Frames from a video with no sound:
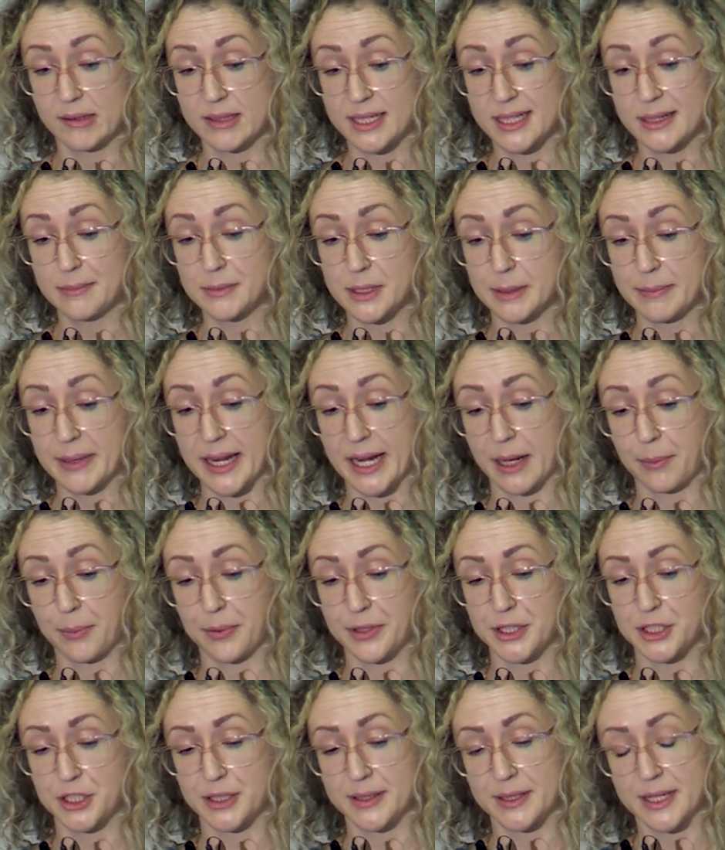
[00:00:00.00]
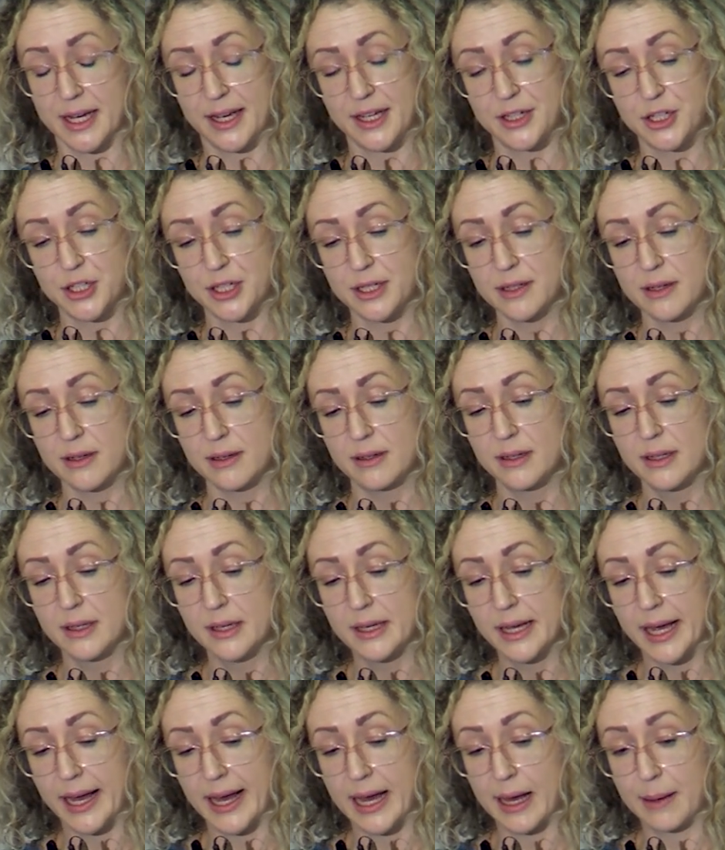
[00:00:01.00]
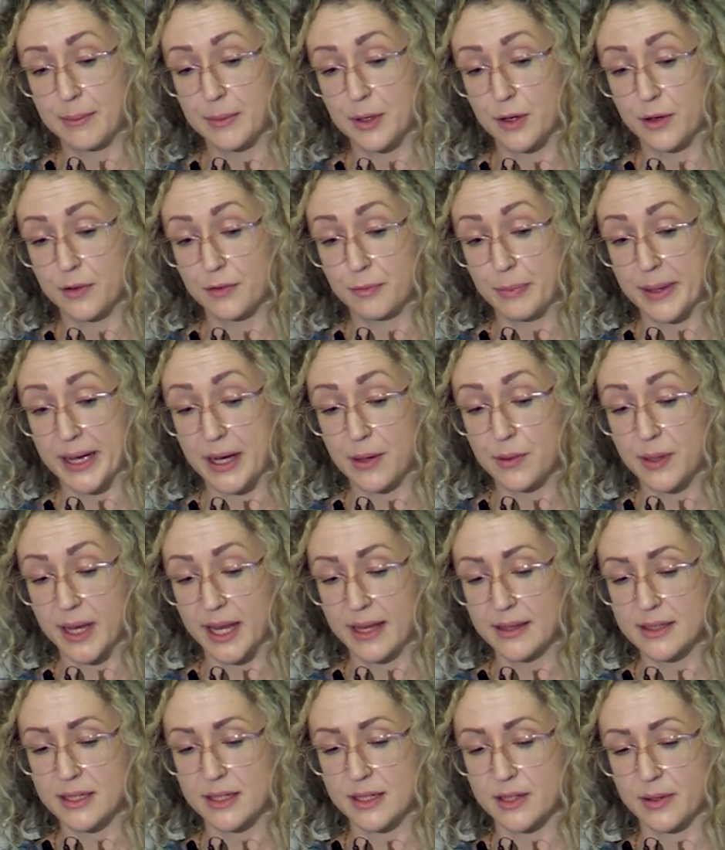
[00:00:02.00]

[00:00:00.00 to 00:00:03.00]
symptomatic presentation of bowel cancer.